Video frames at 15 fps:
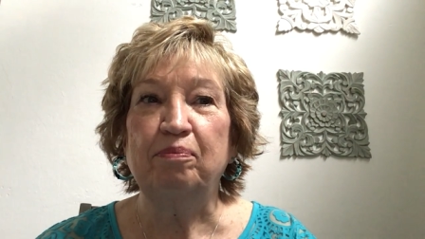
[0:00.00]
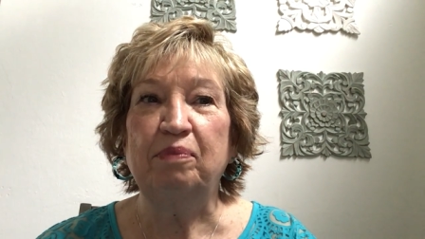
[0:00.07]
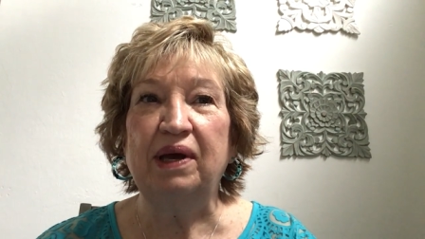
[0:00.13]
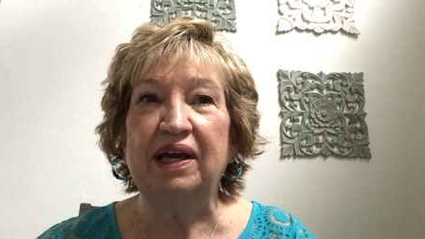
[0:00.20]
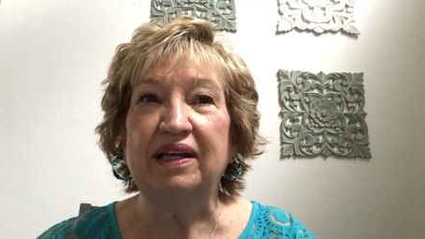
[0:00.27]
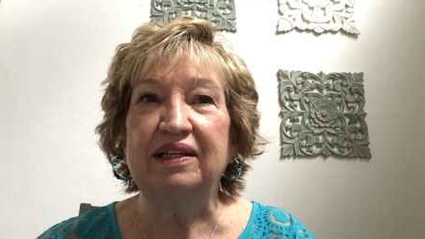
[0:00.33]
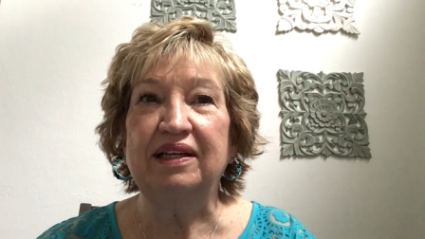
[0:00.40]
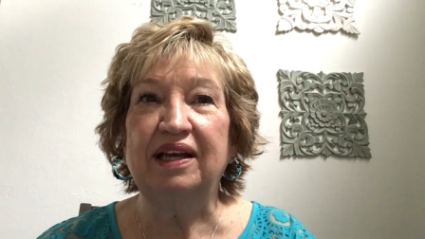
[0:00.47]

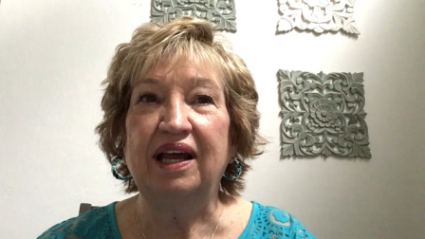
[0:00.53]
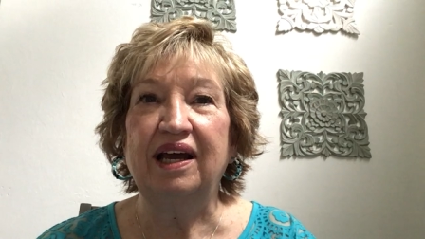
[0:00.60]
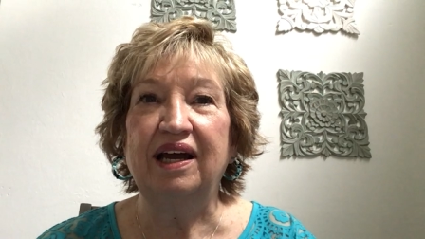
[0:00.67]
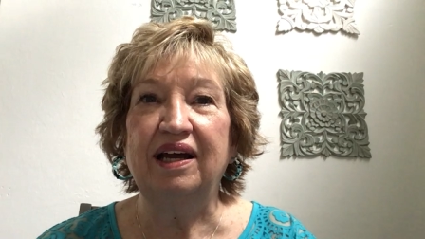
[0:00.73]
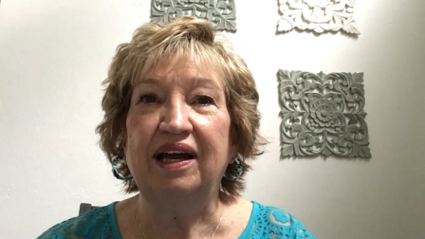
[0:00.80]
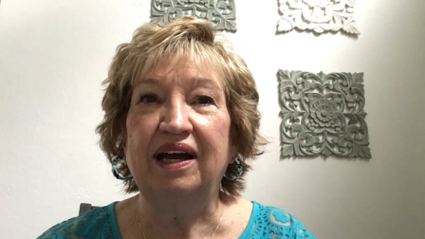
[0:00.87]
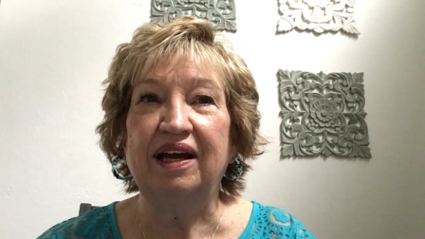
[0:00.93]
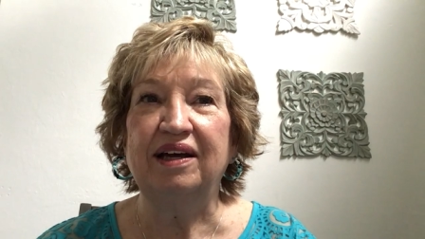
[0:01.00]
but
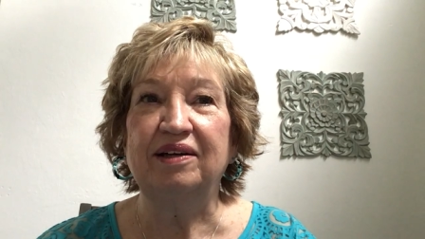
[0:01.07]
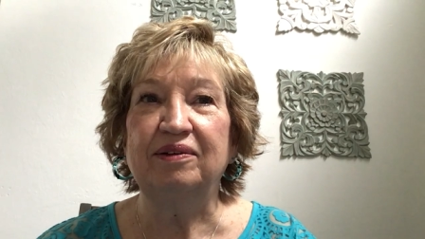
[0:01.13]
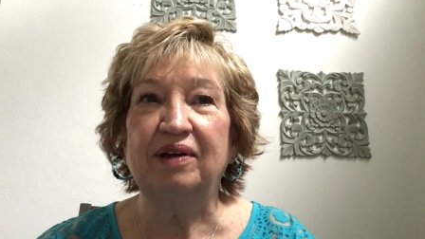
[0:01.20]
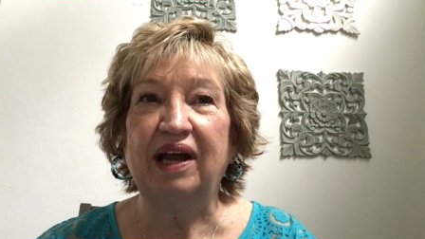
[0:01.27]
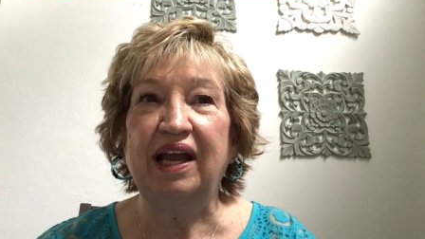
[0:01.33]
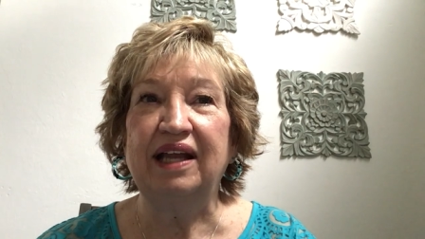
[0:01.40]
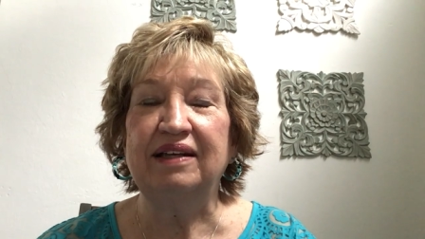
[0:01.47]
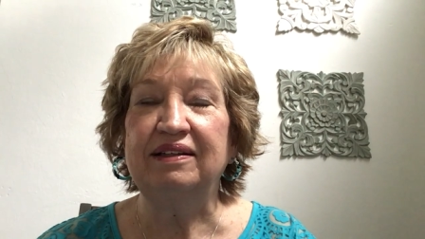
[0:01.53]
uh,
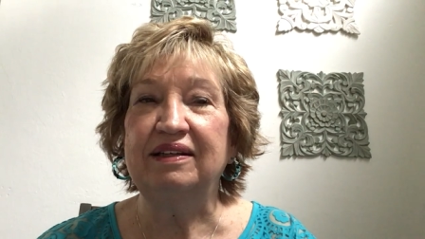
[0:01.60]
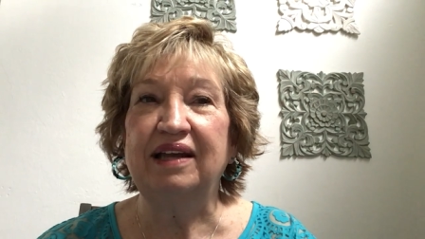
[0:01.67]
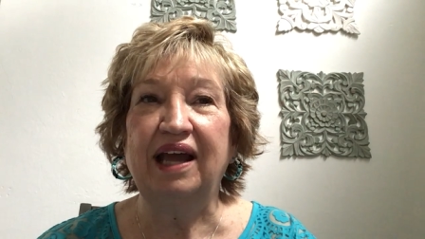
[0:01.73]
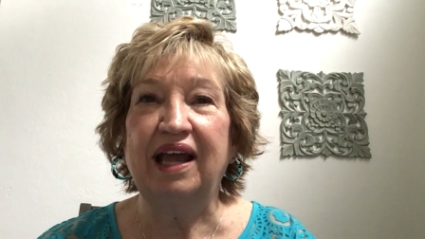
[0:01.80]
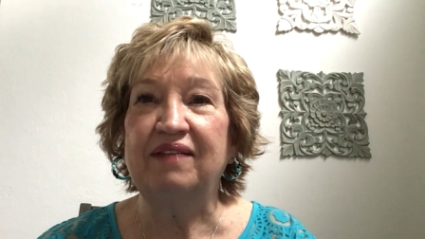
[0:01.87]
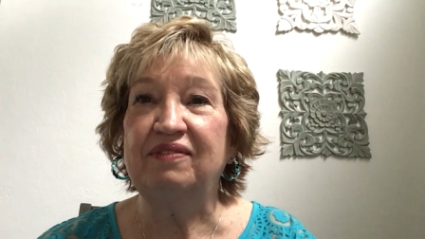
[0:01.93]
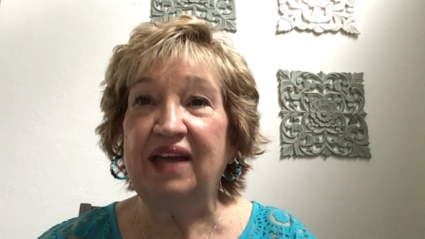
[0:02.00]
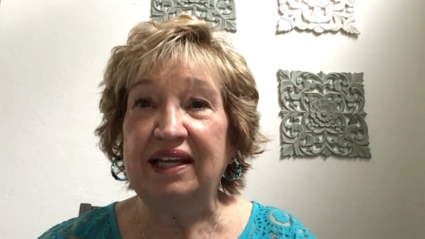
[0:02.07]
and
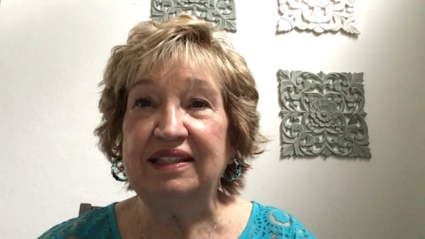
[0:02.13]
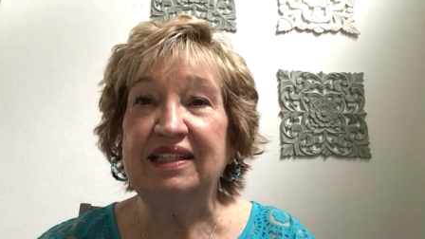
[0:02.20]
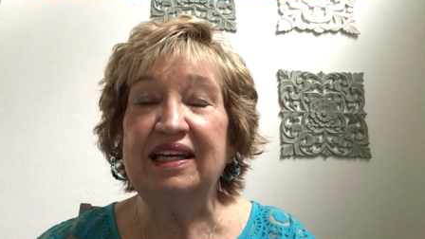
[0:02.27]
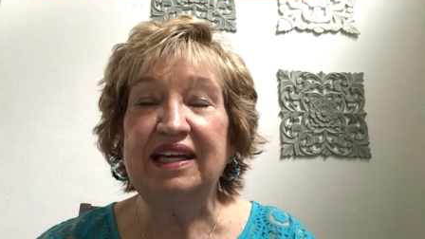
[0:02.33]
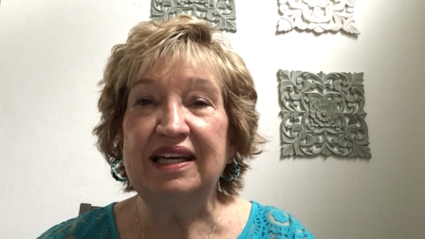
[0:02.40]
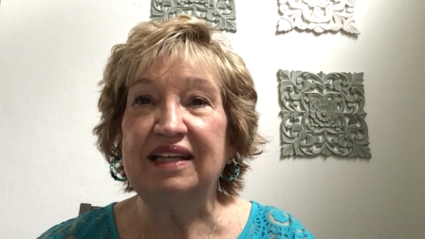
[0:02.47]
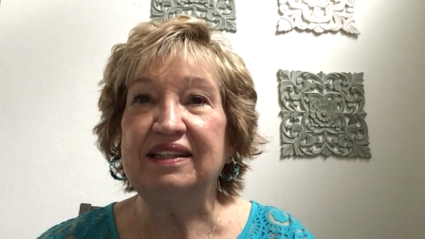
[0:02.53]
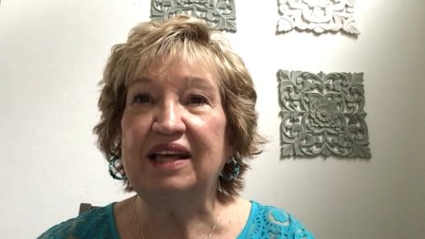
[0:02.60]
and they
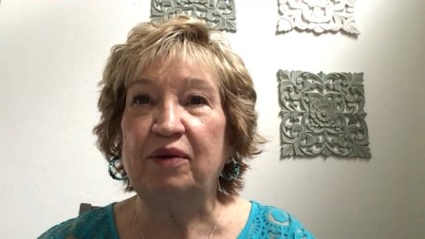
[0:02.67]
did.